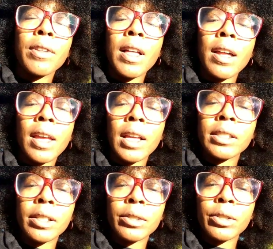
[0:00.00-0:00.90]
lot of
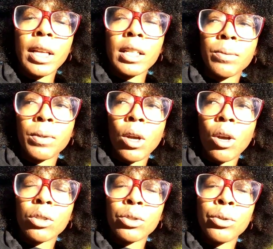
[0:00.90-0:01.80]
ancestors, as we
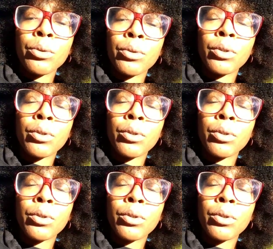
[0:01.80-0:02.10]
all do.